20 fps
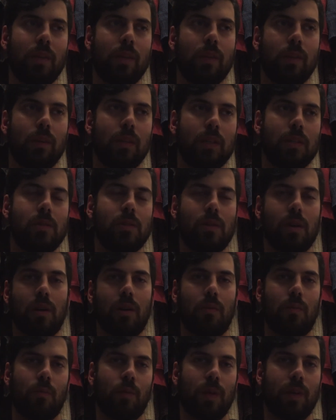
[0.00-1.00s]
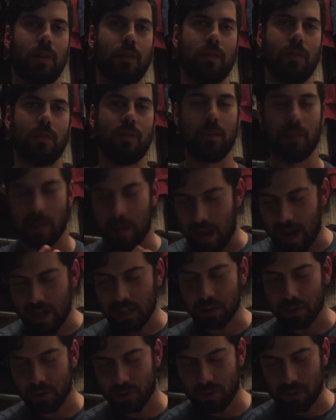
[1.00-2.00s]
So let's start with
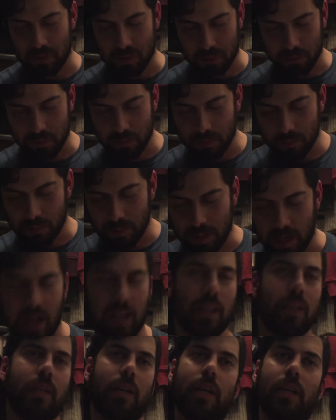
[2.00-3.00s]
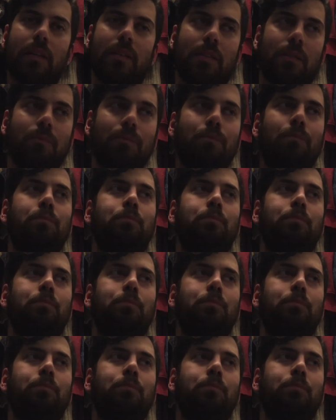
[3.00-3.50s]
national holidays.